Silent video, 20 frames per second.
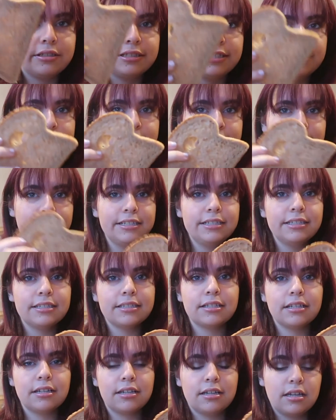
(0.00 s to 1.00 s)
like this,
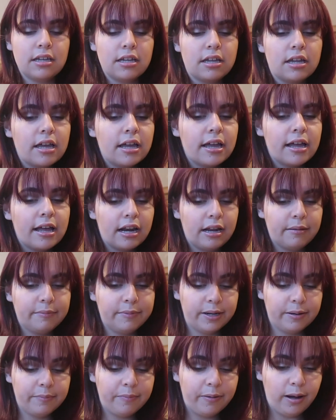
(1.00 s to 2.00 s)
and I'm
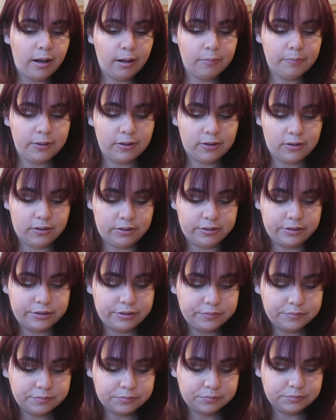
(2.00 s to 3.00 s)
gonna pop on